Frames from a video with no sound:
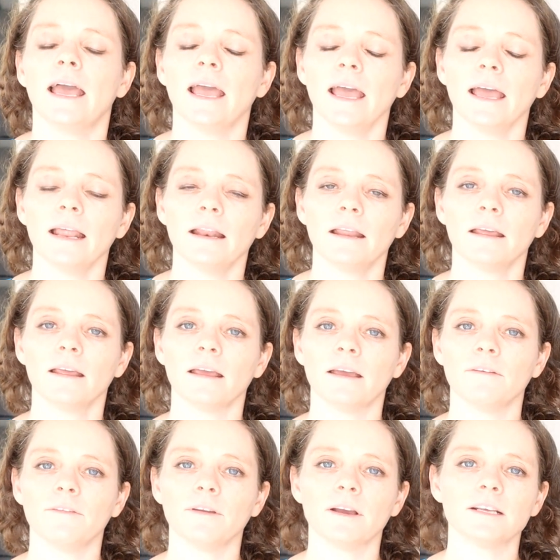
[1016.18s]
And
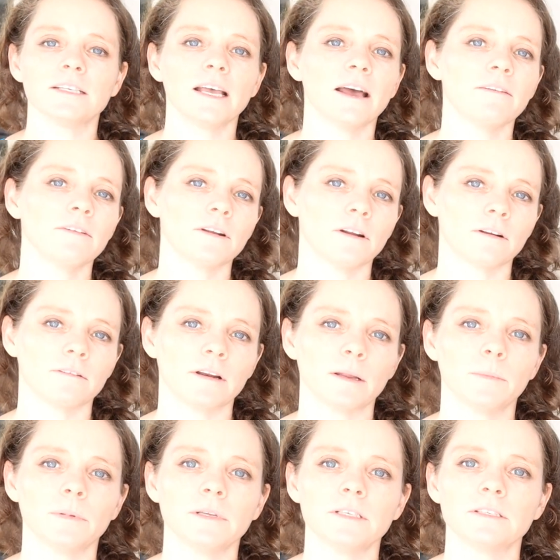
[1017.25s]
if you guys haven't
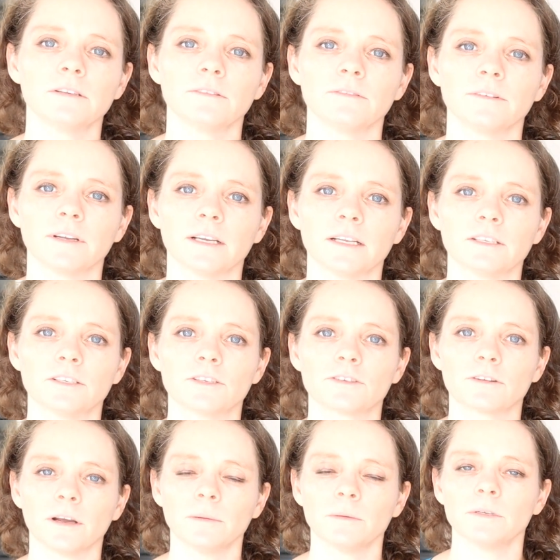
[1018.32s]
already, please don't forget to
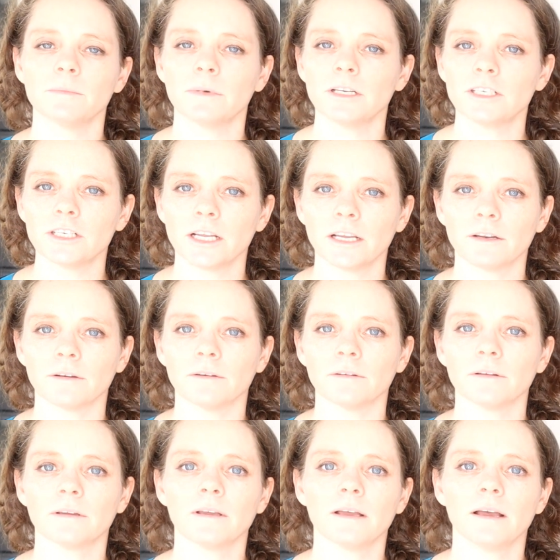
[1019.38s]
subscribe to my
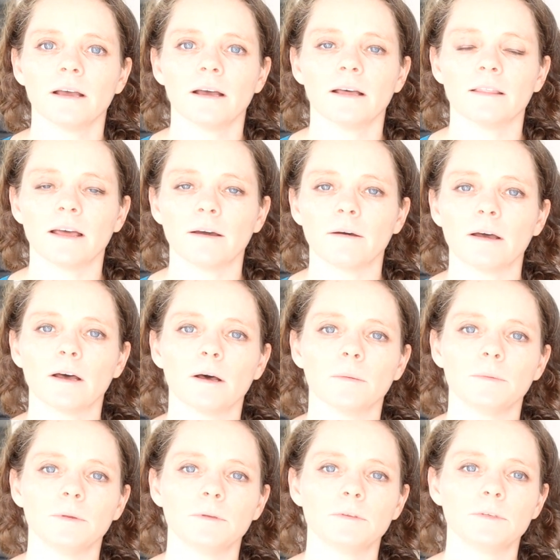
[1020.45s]
channel. That will
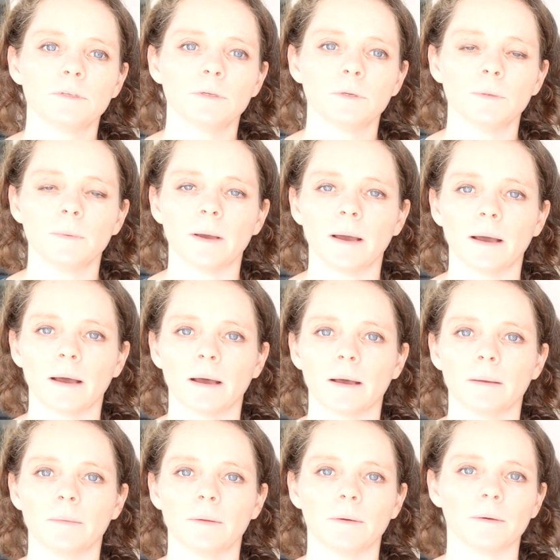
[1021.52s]
help YouTube
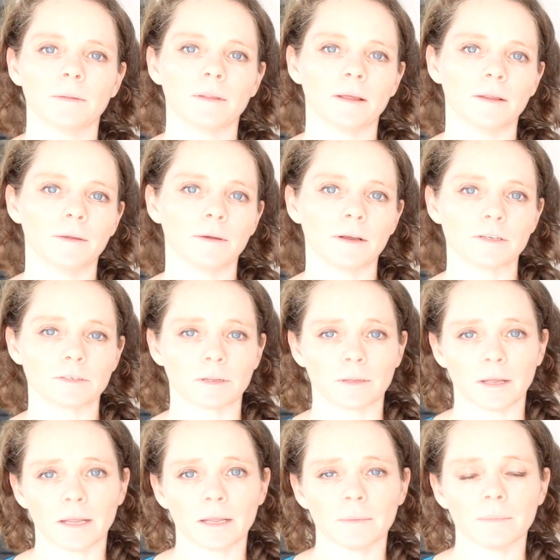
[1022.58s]
know that you guys are
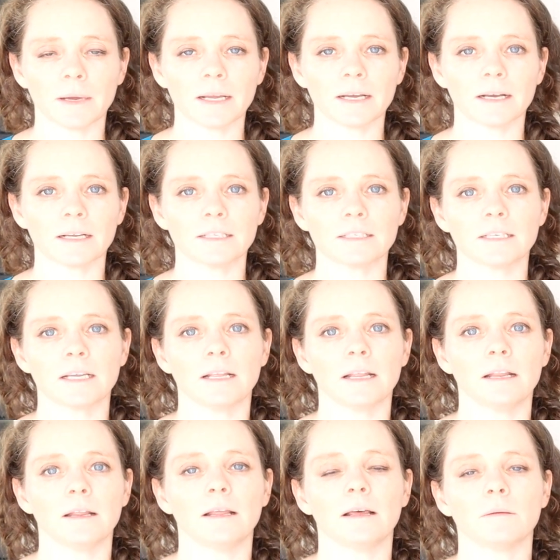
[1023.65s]
liking my content,
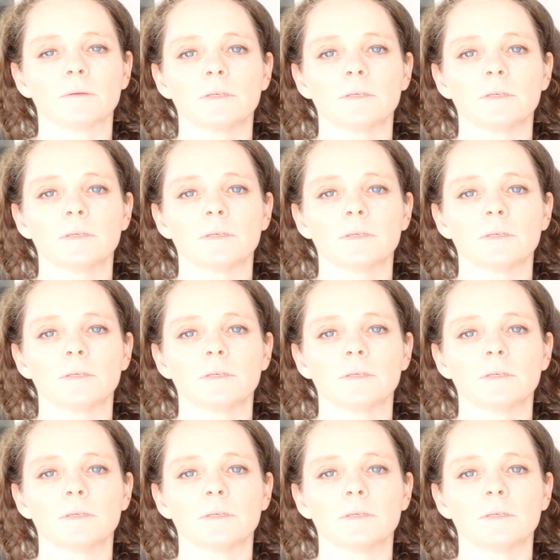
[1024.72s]
and it